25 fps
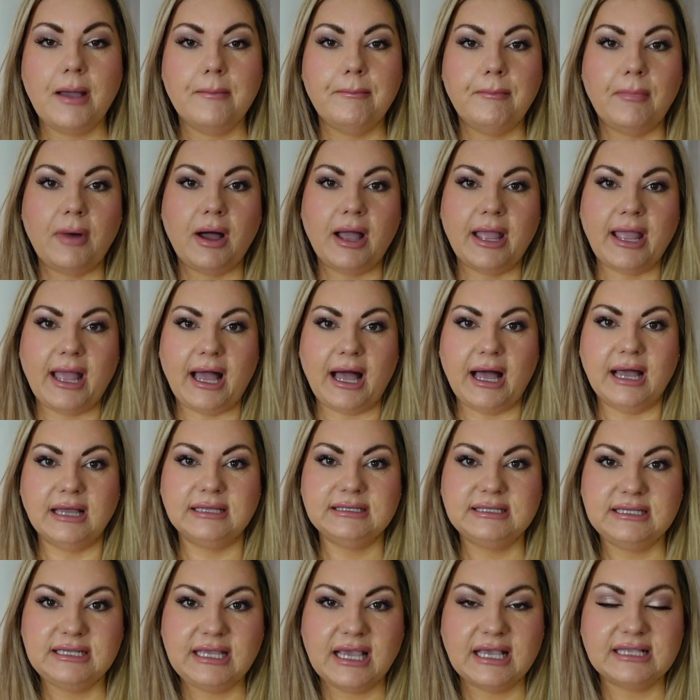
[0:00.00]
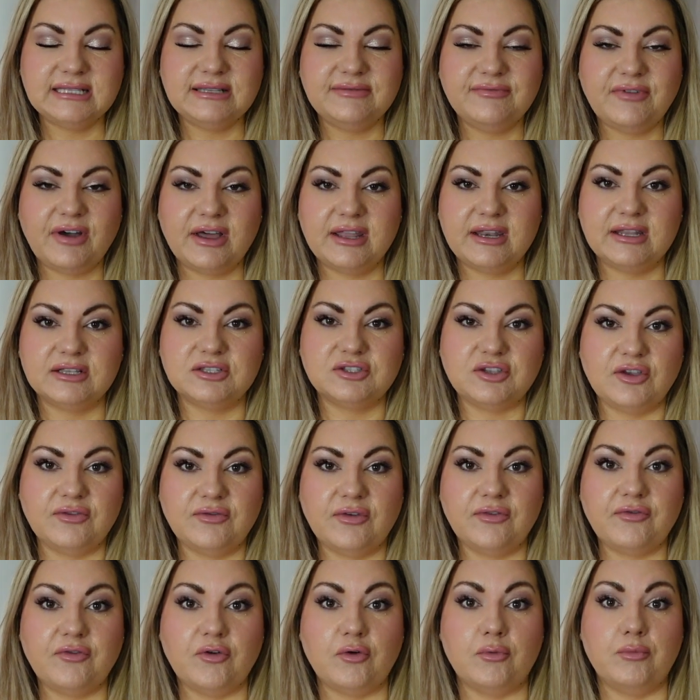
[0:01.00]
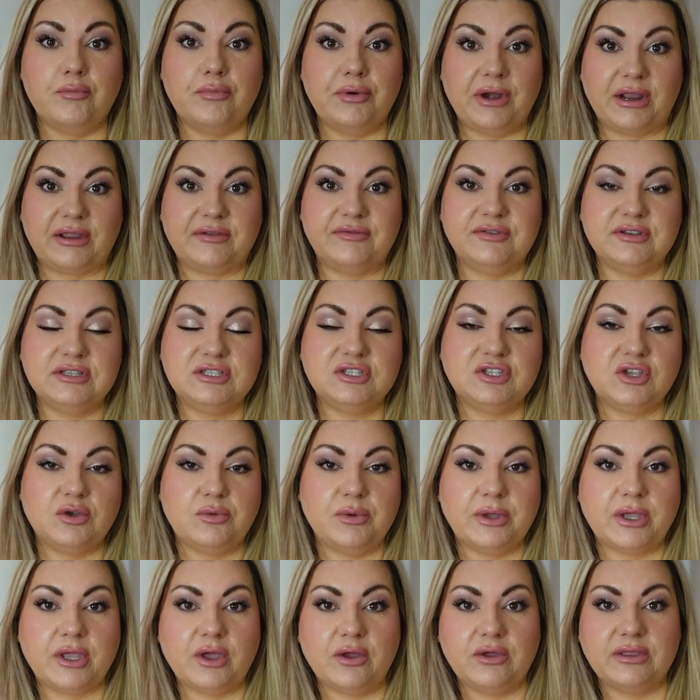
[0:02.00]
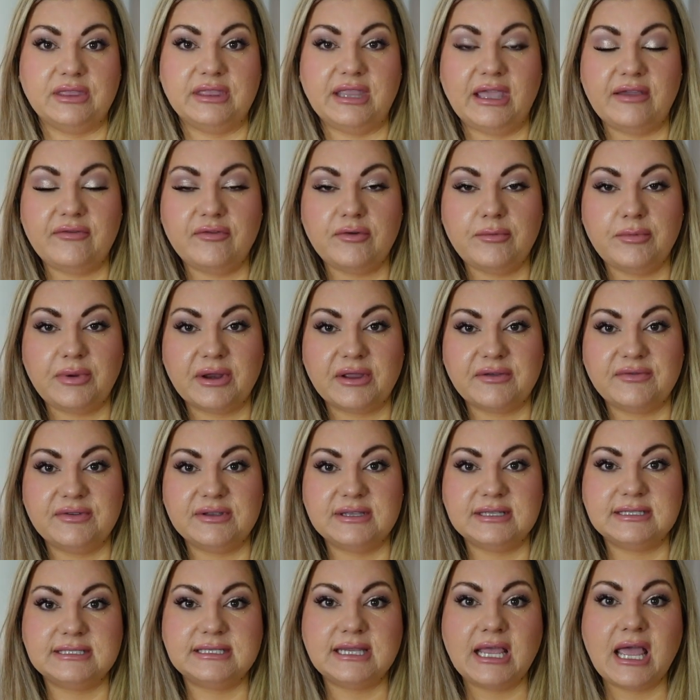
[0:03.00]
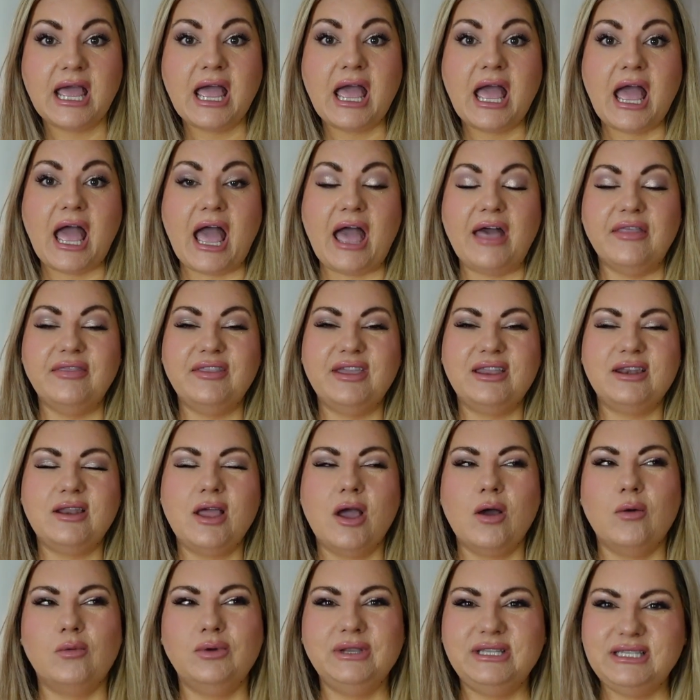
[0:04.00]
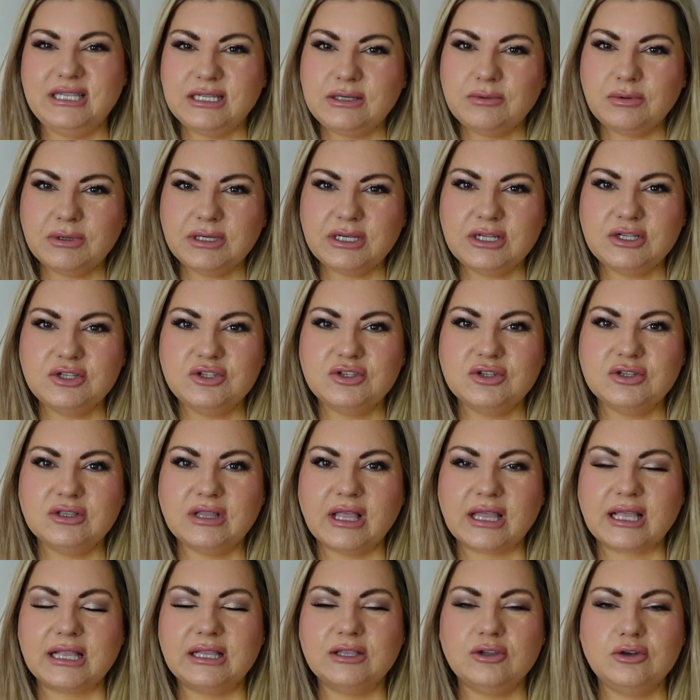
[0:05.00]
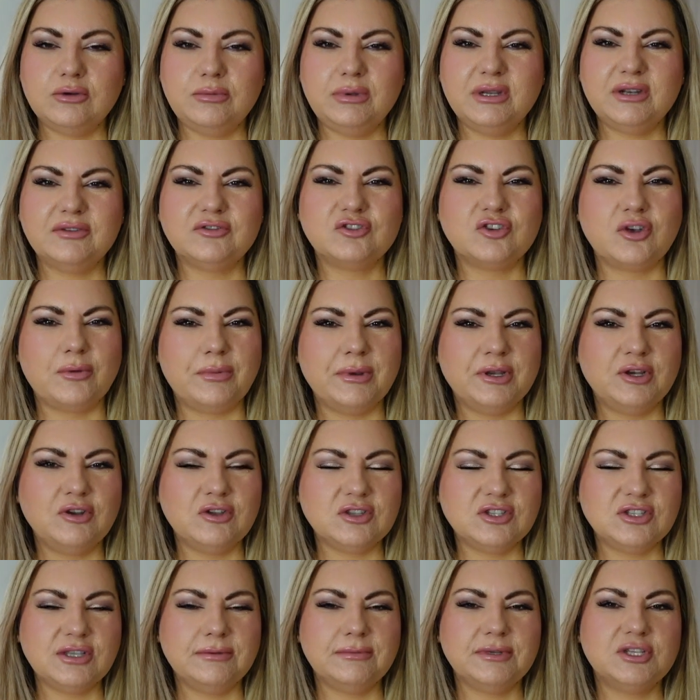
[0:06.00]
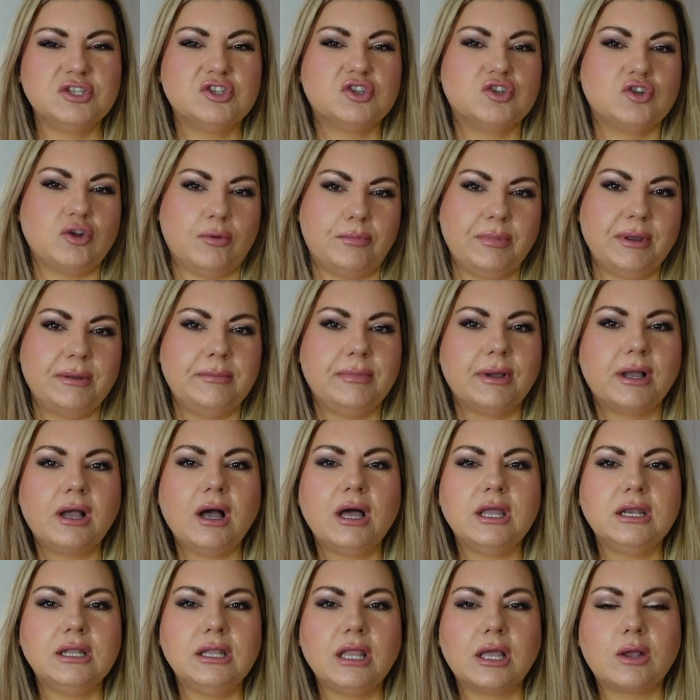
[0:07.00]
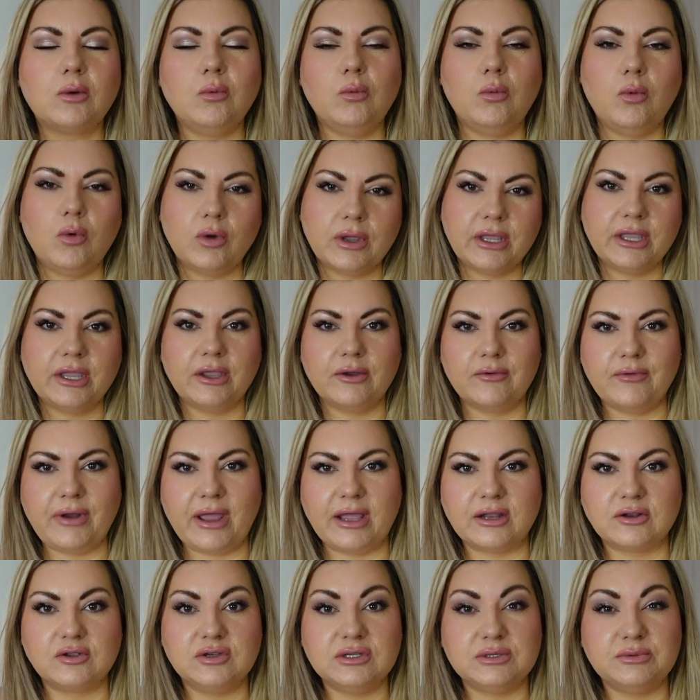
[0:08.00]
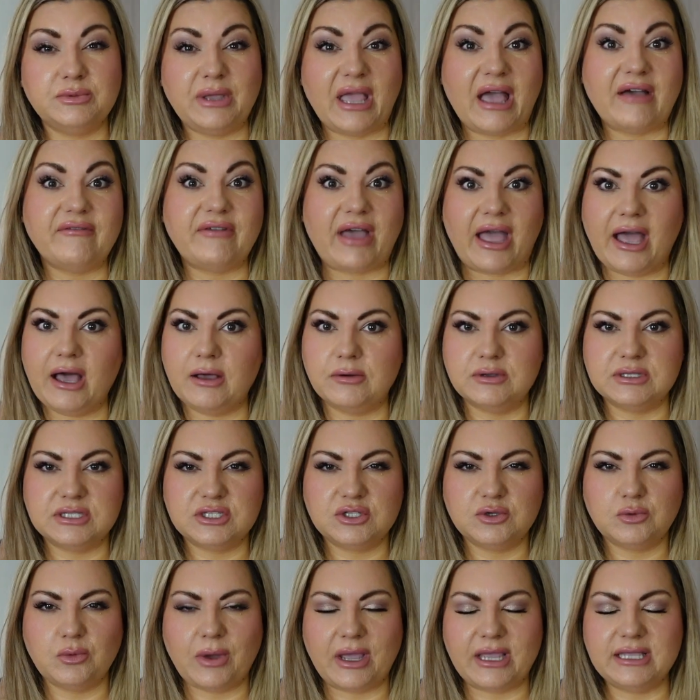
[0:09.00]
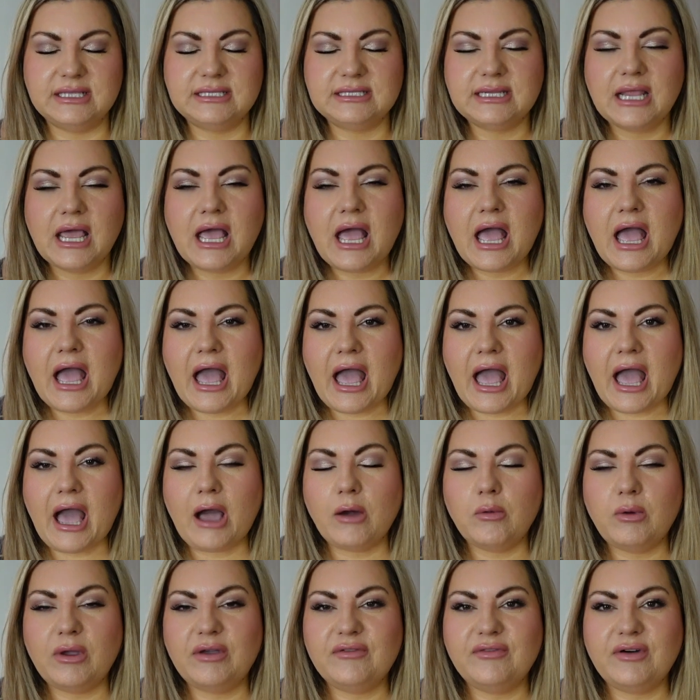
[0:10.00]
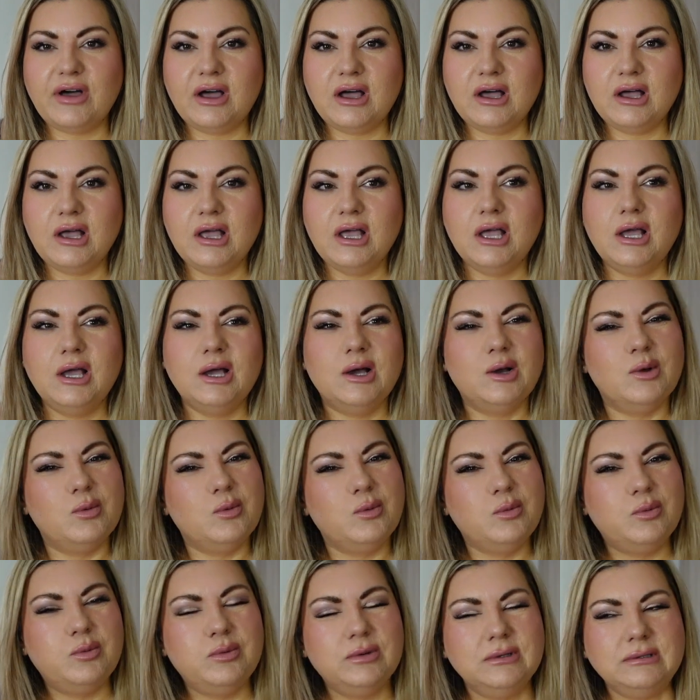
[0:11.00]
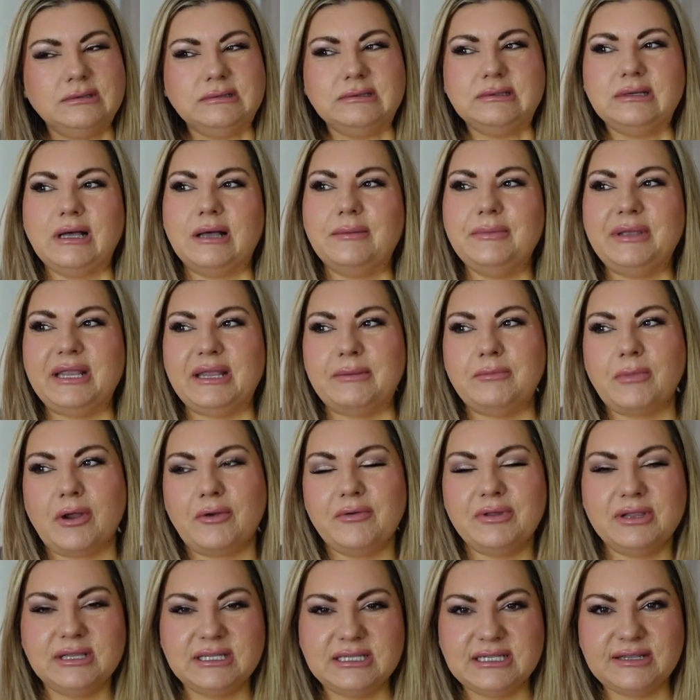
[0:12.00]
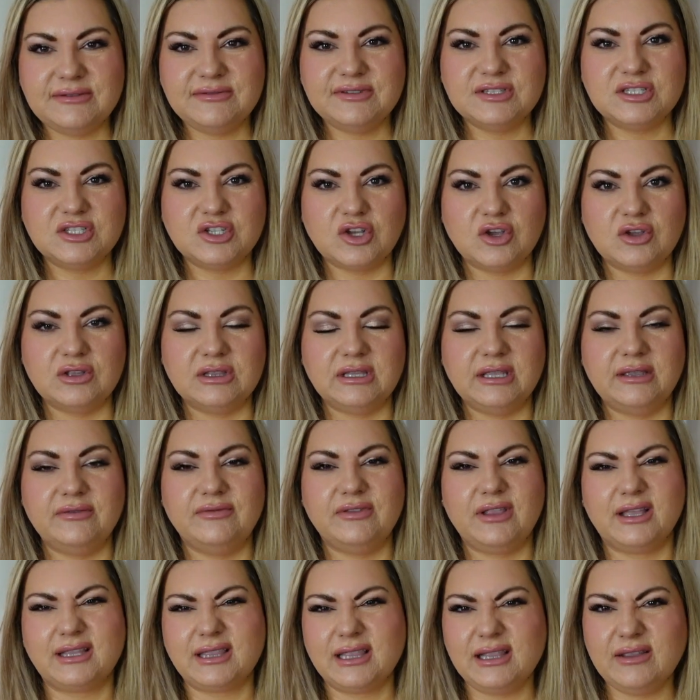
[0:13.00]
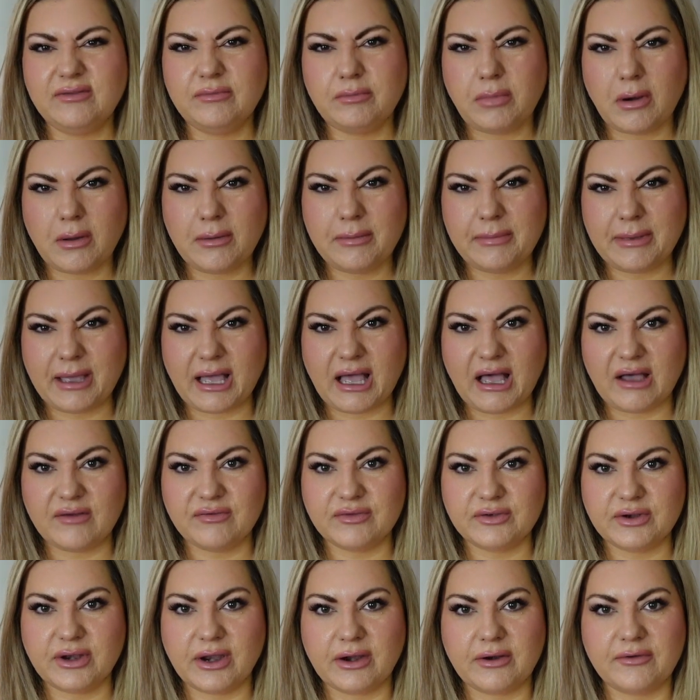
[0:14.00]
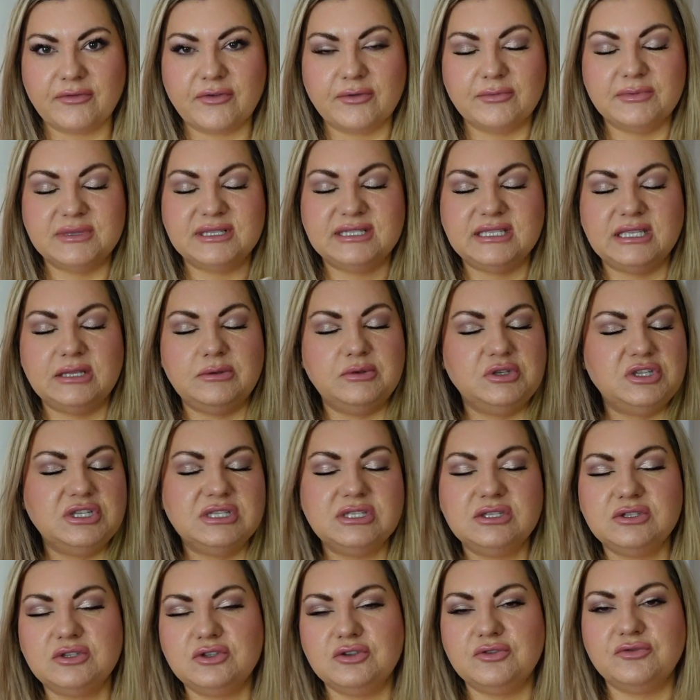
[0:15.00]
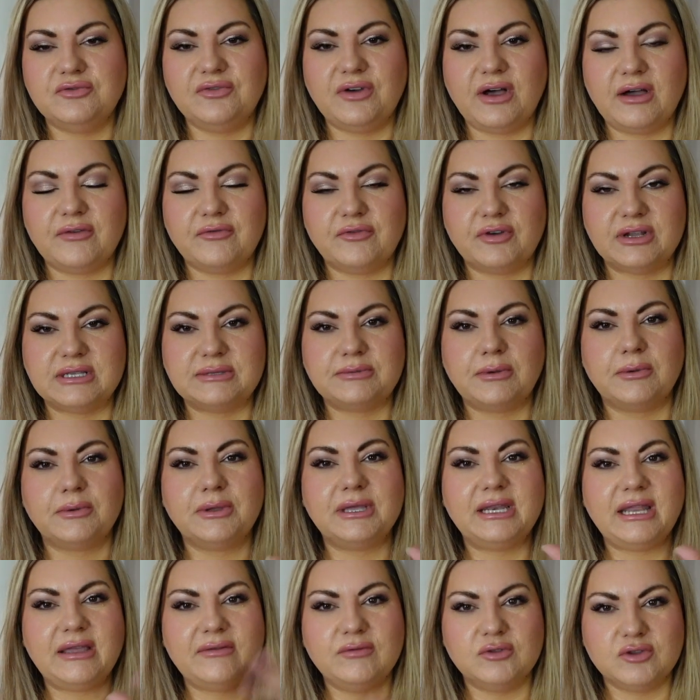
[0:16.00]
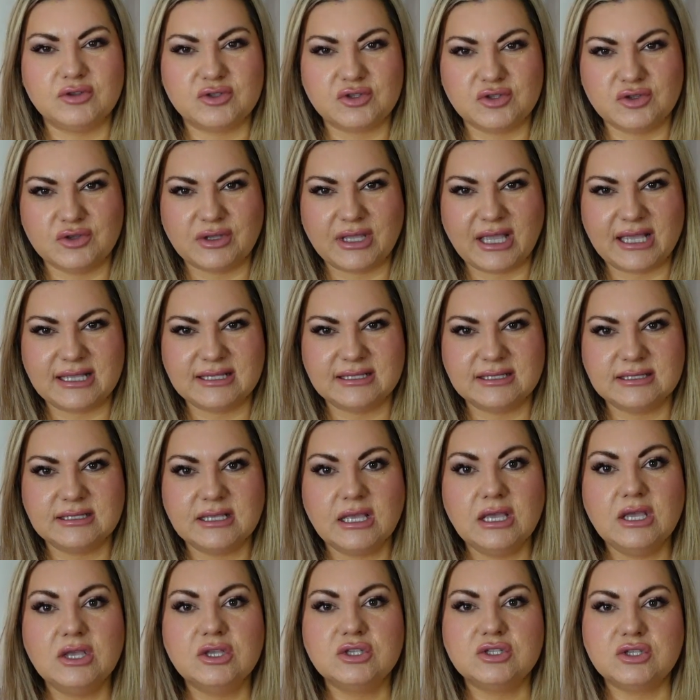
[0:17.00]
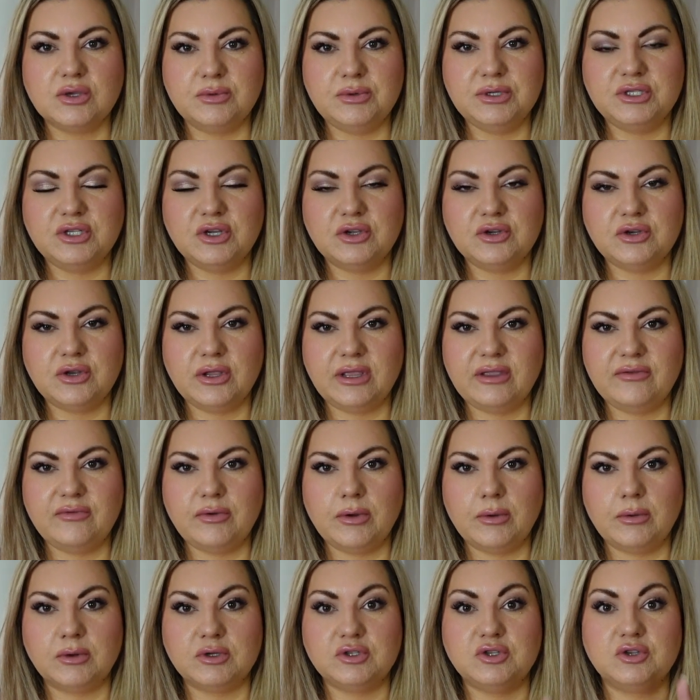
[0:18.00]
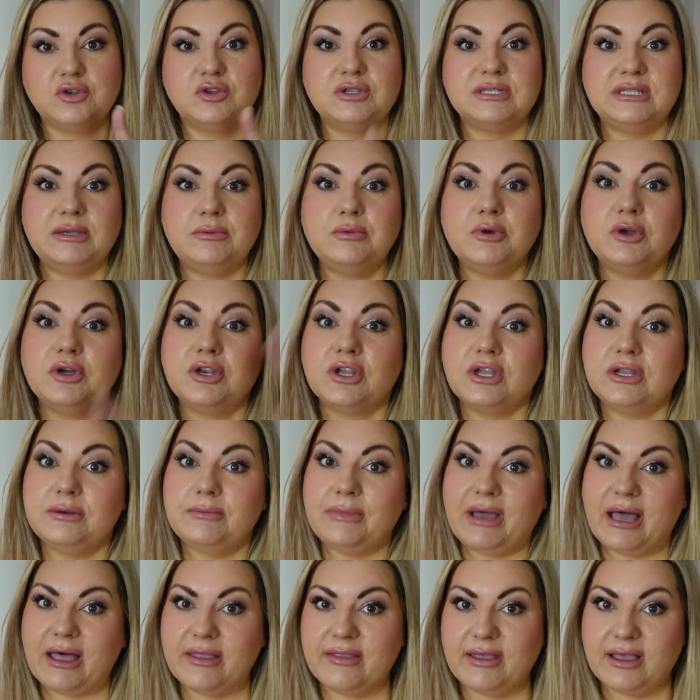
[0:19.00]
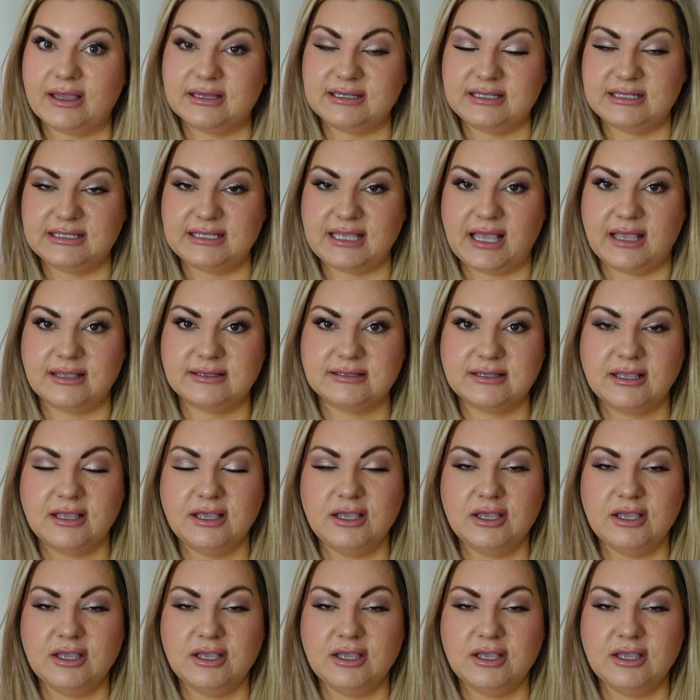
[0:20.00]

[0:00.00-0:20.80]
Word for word: My auntie has invited us over for breakfast, so we're going there for breakfast. And then we did want to do like a little bit of shopping, not so much shopping, but kind of like walking around because we have hours to waste. However, well, I mean, my relatives don't live, like they live probably about half an hour from the city, which isn't too far for us, but we're going to have all the suitcases. So we don't know if we want to, because then we've got to go to my auntie's house.